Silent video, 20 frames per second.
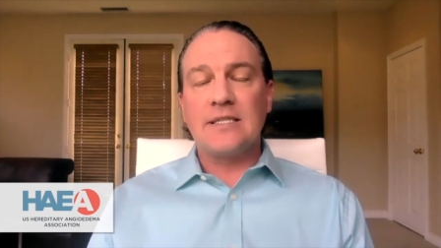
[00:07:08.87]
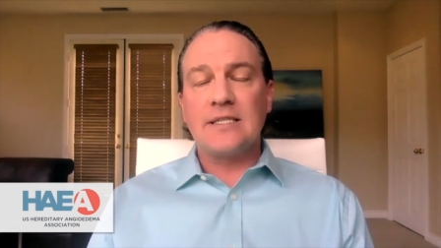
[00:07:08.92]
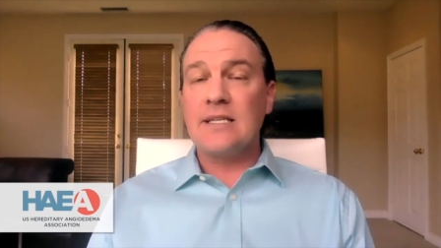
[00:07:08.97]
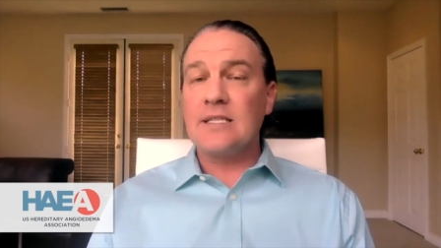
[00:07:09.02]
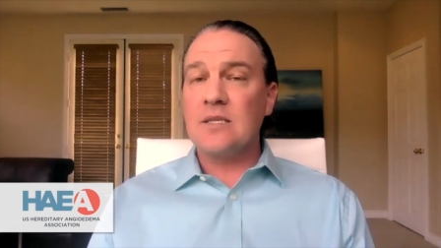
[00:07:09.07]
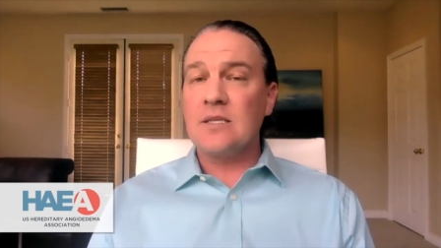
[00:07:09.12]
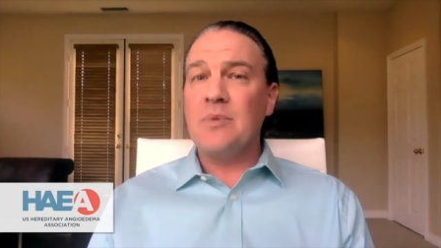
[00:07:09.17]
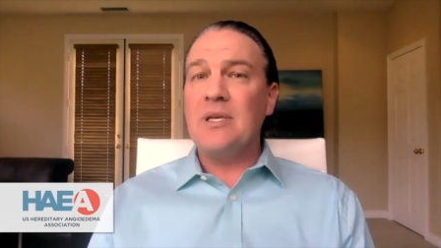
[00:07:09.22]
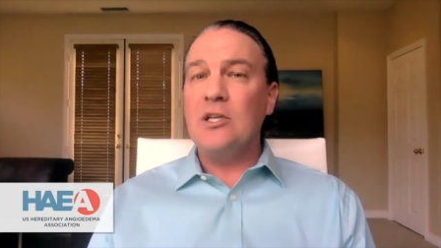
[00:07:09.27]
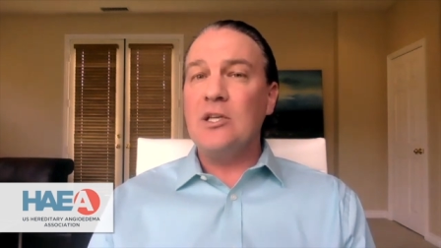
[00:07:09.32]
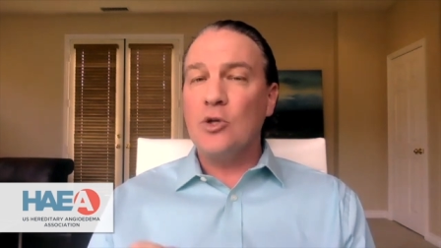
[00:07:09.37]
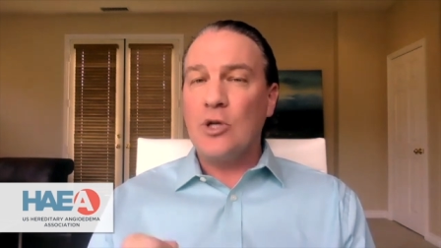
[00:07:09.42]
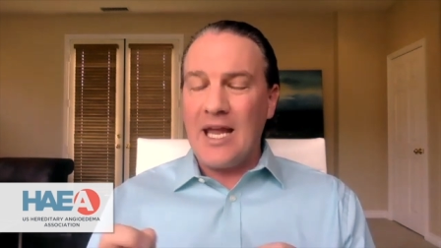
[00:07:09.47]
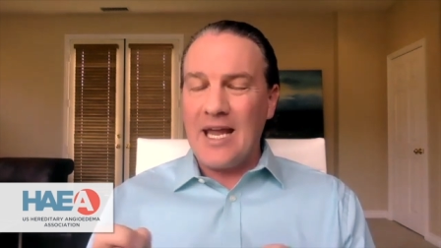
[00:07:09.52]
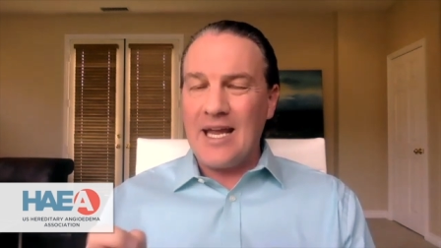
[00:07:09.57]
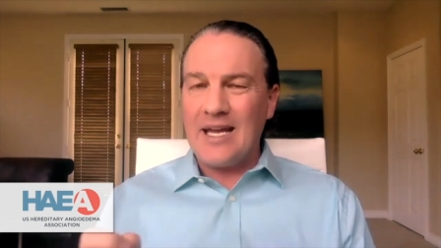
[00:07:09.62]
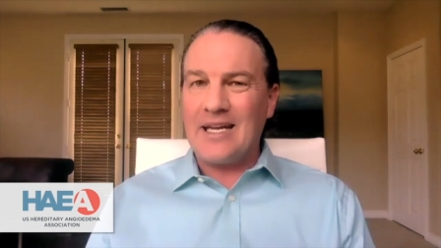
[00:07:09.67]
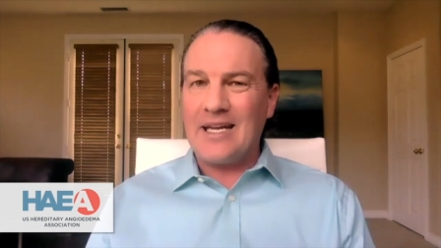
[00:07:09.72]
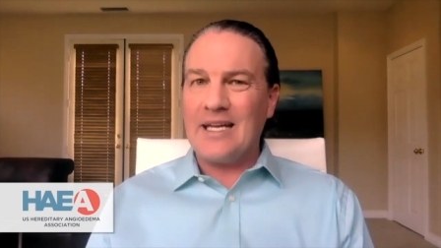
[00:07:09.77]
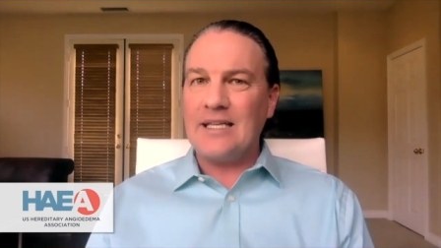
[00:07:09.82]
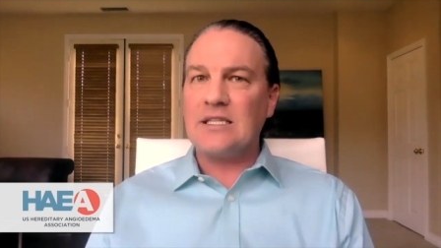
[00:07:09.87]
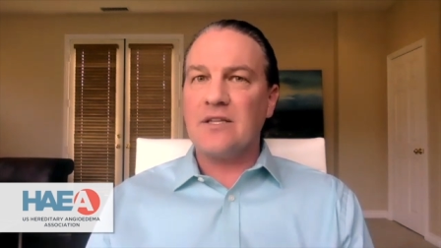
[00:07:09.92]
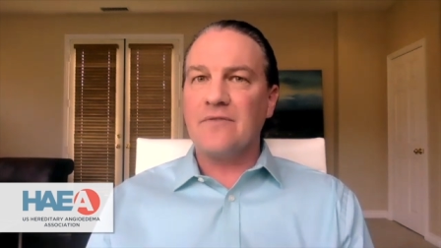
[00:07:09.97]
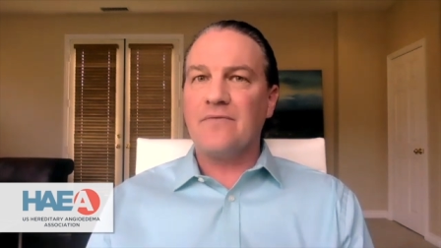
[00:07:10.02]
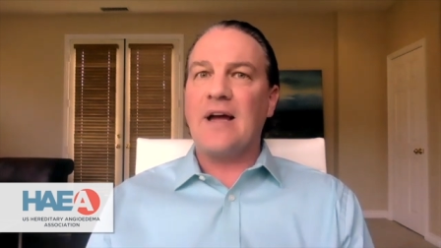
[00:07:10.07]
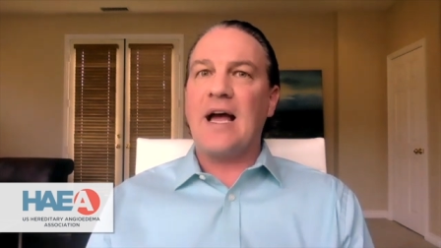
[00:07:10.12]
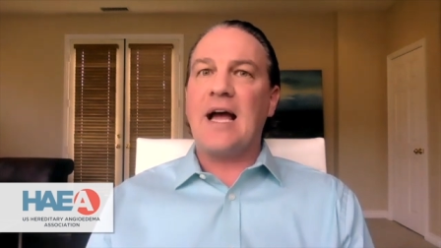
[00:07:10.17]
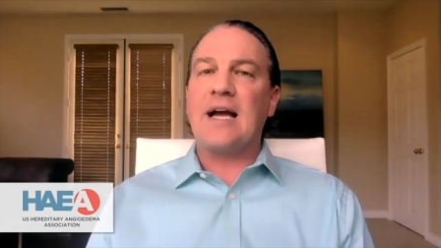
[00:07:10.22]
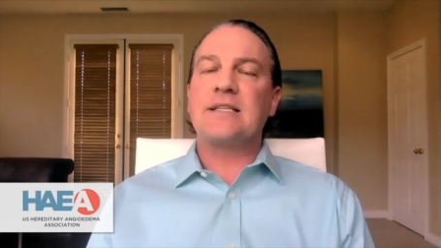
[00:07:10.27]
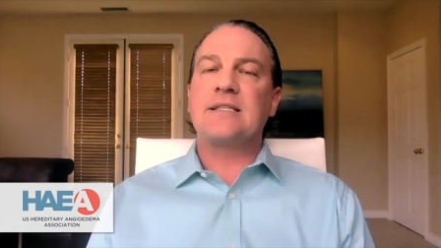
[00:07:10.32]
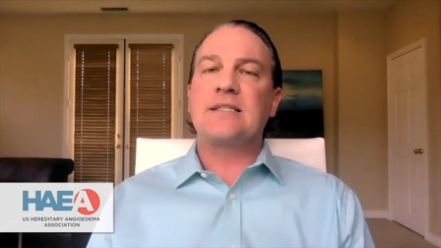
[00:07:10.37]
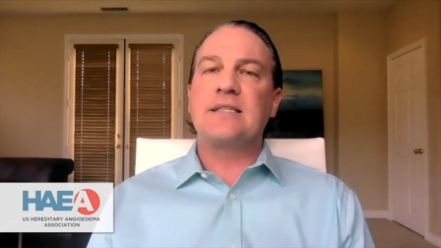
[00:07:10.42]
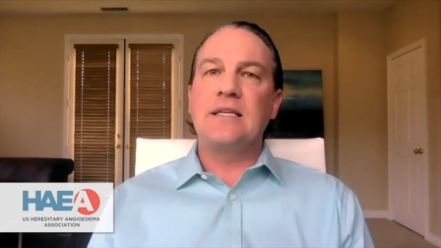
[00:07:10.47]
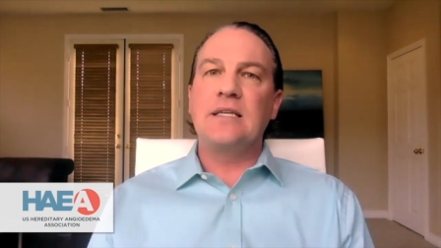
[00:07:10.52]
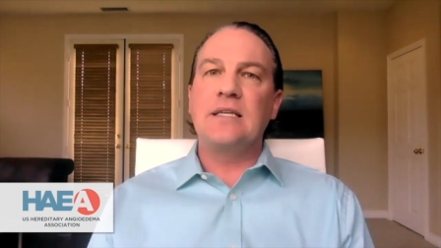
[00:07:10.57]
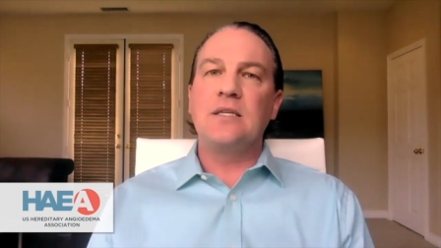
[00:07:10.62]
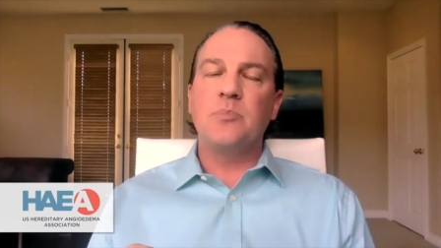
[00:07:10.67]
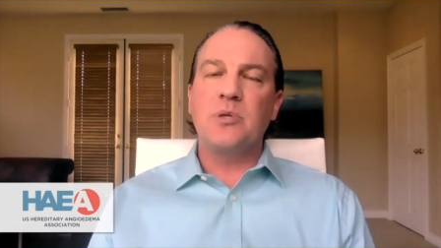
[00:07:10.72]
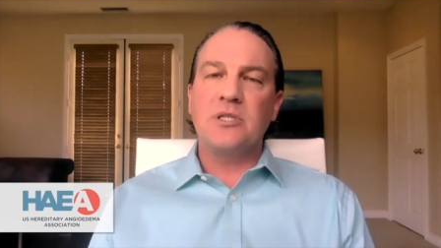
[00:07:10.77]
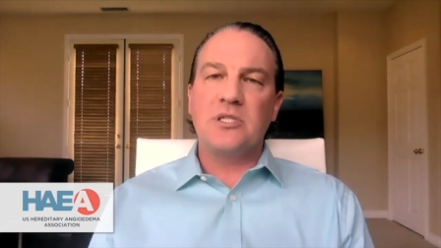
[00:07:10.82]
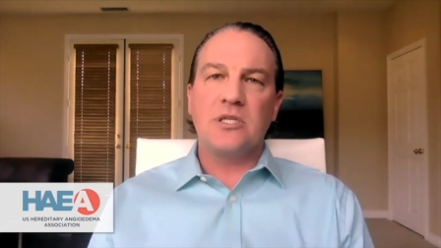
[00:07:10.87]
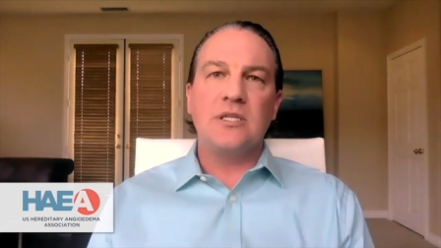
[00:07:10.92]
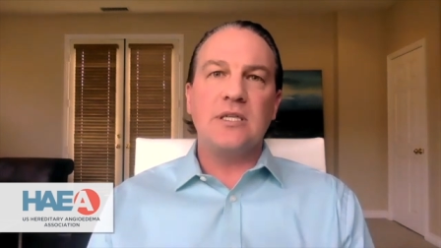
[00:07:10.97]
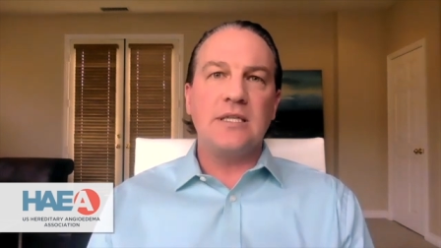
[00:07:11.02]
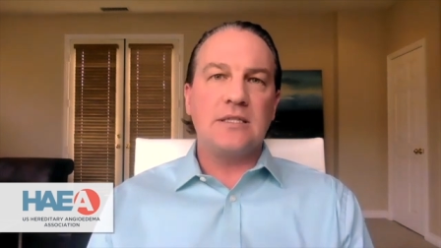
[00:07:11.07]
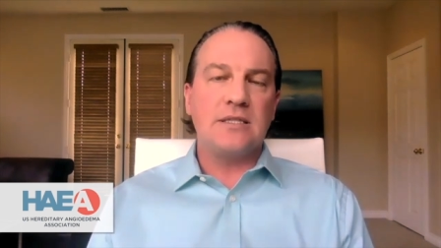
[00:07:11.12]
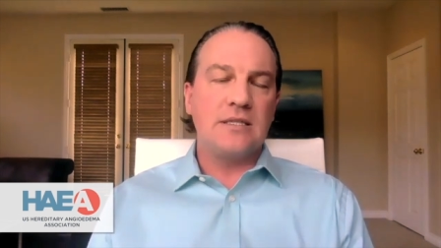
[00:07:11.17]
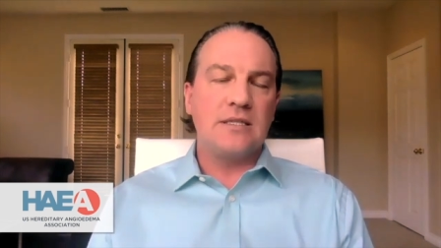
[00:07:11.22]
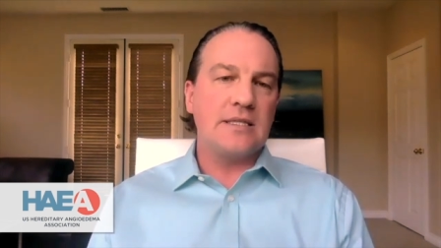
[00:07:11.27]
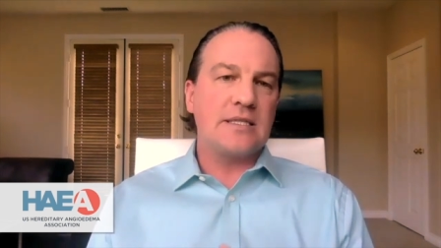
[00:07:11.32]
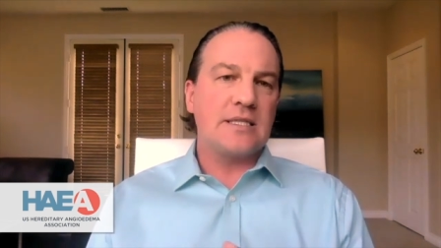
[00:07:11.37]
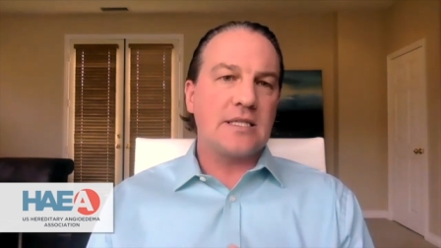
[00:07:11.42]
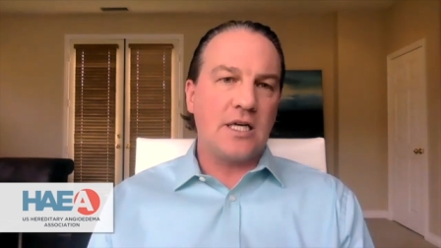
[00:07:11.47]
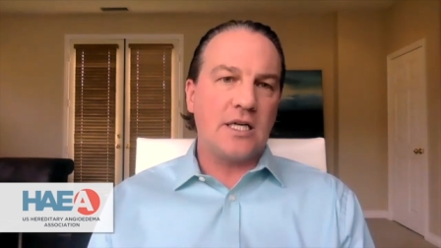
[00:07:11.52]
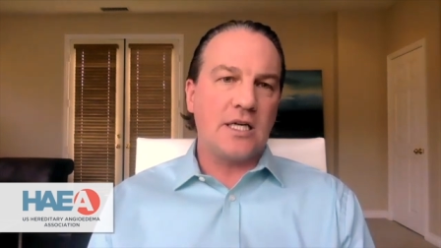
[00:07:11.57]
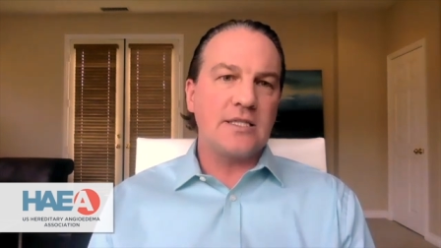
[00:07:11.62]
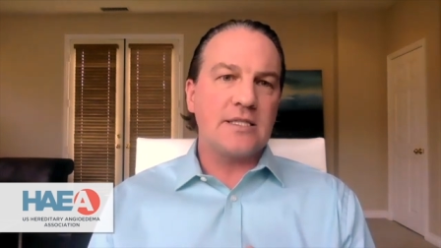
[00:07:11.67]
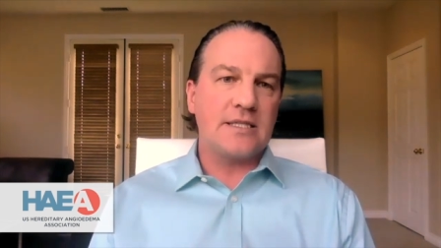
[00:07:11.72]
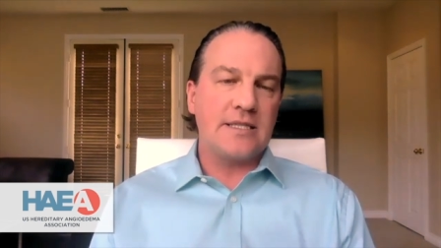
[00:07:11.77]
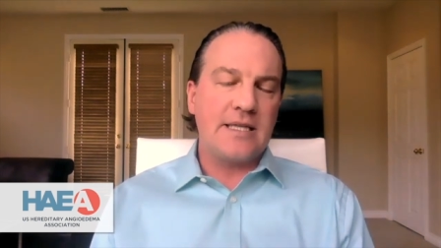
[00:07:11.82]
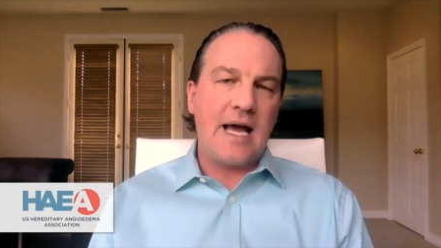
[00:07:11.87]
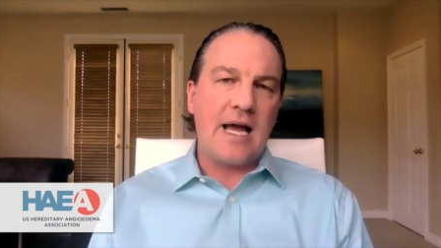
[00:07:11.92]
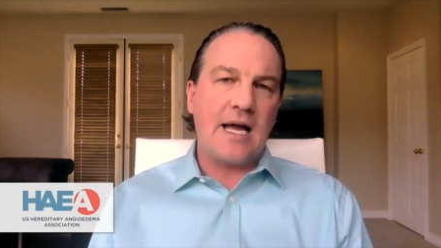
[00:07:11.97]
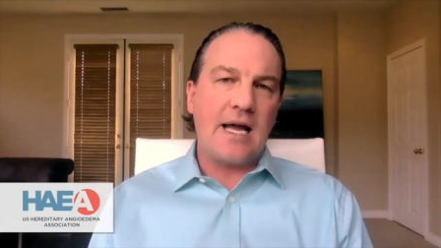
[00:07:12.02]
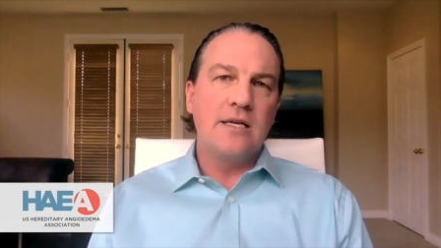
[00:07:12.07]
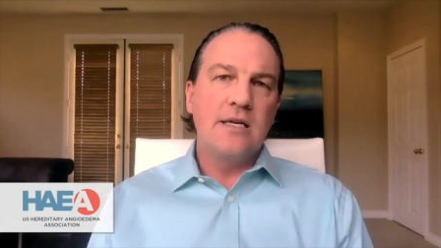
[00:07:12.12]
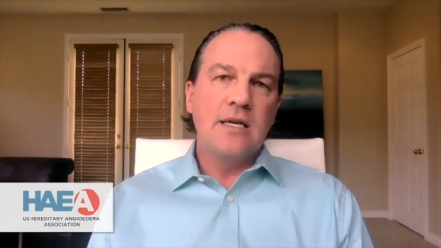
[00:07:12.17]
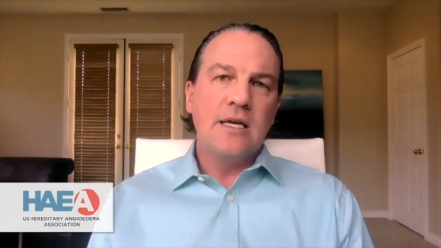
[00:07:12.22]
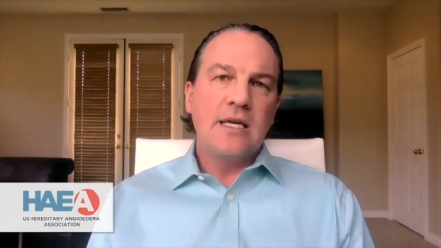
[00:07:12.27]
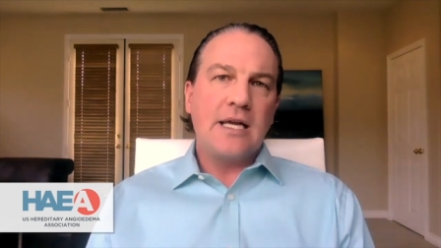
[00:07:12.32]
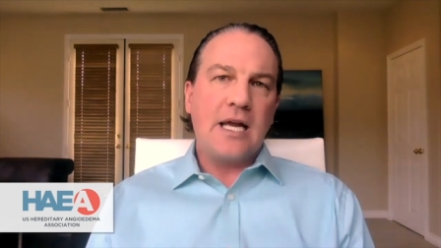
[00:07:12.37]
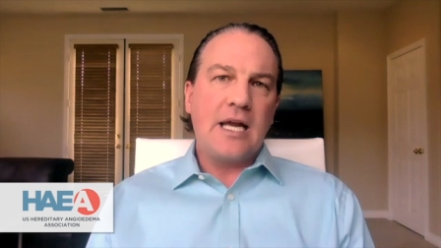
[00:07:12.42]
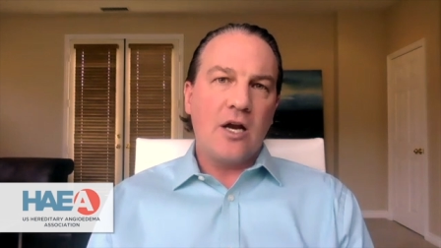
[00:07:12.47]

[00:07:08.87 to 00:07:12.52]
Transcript: It doesn't mean you can't get the vaccine, but you need to discuss that